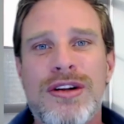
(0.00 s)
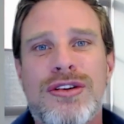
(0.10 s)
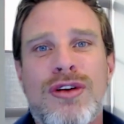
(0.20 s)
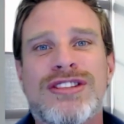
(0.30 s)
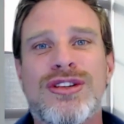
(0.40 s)

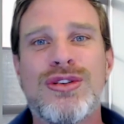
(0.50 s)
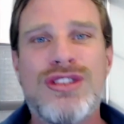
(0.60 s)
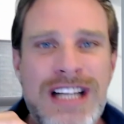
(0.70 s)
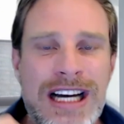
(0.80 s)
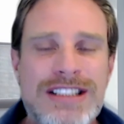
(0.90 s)
tries to
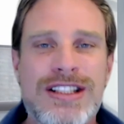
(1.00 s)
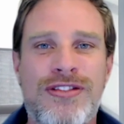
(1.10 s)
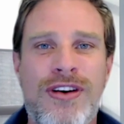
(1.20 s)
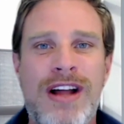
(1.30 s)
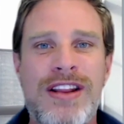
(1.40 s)

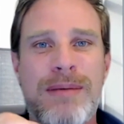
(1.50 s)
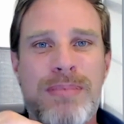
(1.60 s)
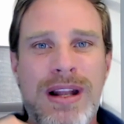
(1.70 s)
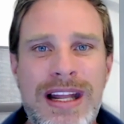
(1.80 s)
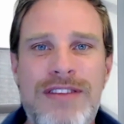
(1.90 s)
justify their
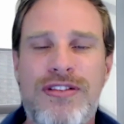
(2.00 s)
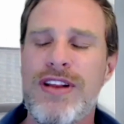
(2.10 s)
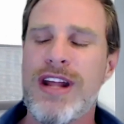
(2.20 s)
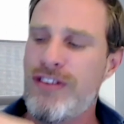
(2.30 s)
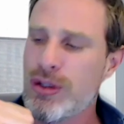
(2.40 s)
belief and
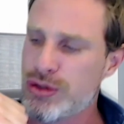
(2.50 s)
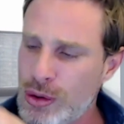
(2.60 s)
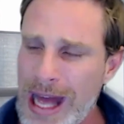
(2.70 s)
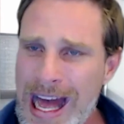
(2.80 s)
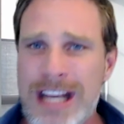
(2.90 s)
they feel so
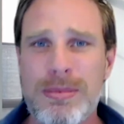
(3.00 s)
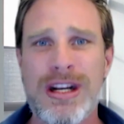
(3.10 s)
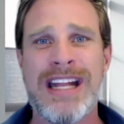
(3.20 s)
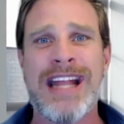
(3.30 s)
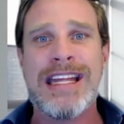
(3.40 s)
adamant
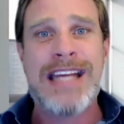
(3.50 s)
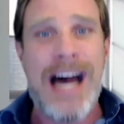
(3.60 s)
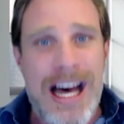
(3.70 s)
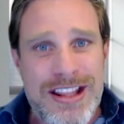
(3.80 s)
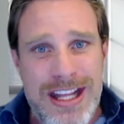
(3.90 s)
and they
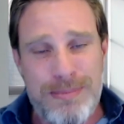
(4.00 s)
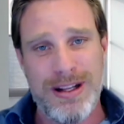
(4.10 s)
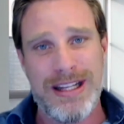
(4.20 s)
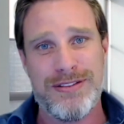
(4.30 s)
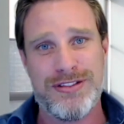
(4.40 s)
guard their
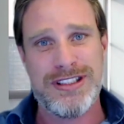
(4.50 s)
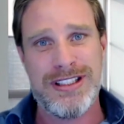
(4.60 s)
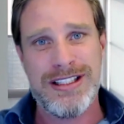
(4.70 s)
beliefs,